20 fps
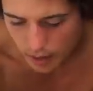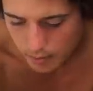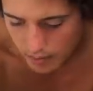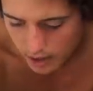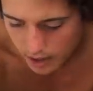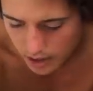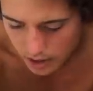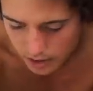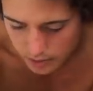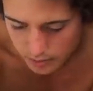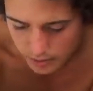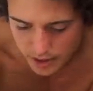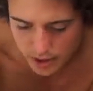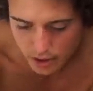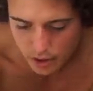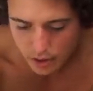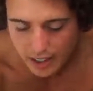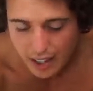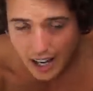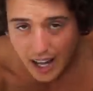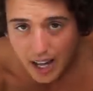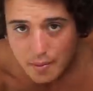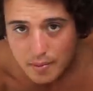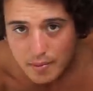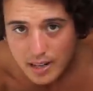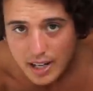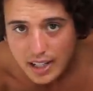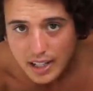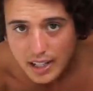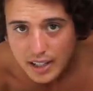because when you're
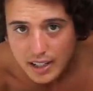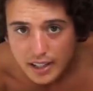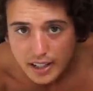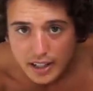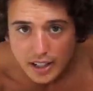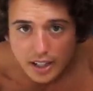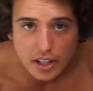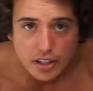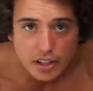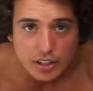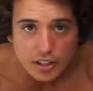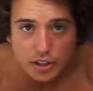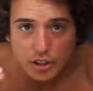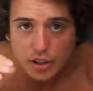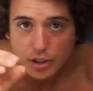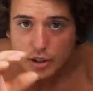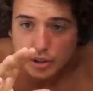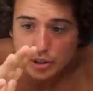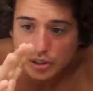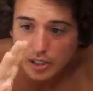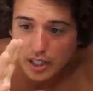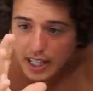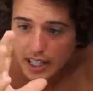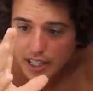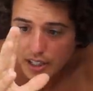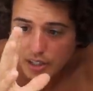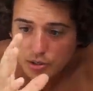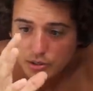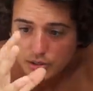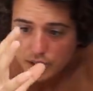climbing you're usually
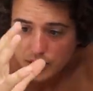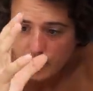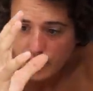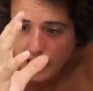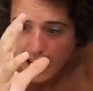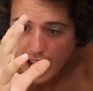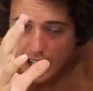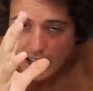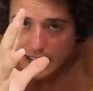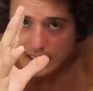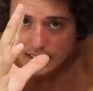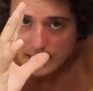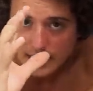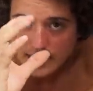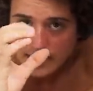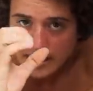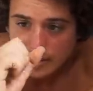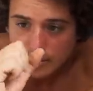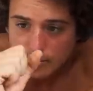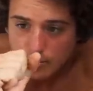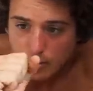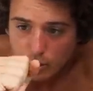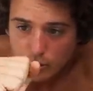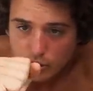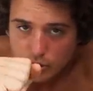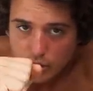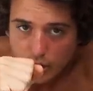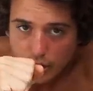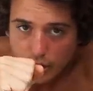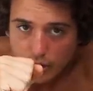using your hands in this
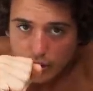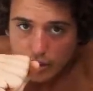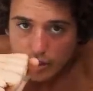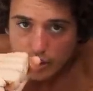motion.